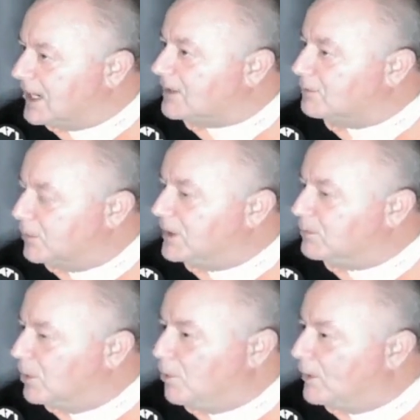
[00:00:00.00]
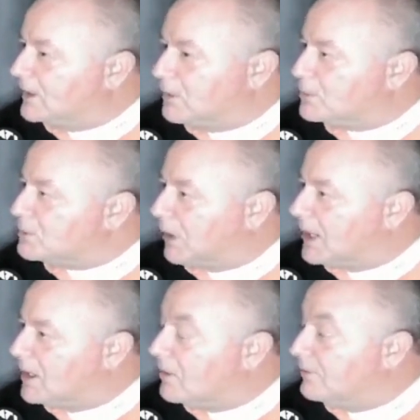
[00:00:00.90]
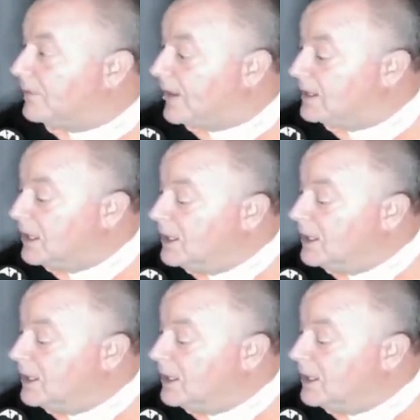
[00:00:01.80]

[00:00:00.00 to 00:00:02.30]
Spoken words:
Yeah, all we did was play golf, and